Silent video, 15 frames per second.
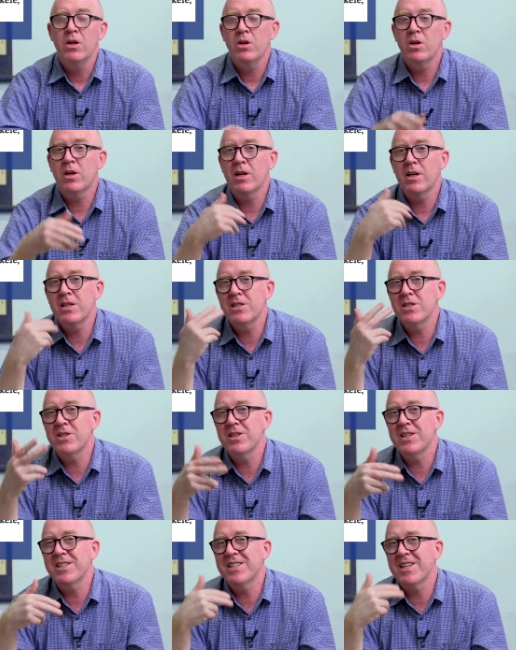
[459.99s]
You can listen
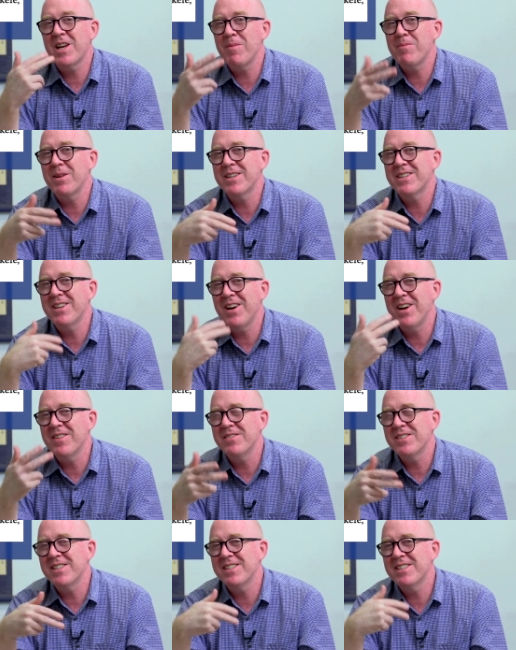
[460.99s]
to this a couple of
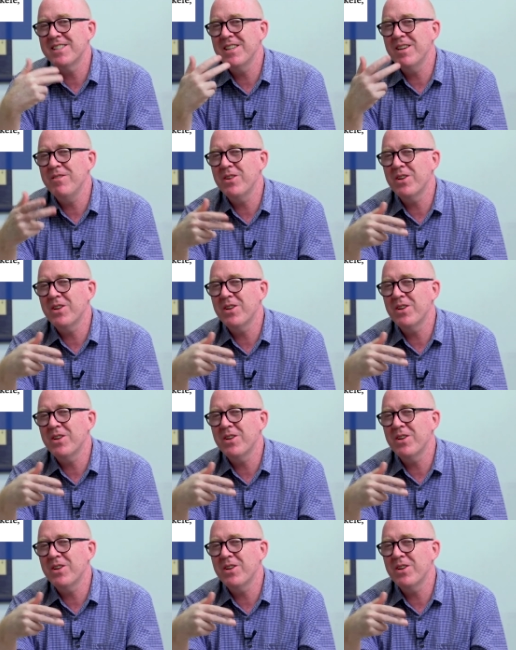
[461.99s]
times and see if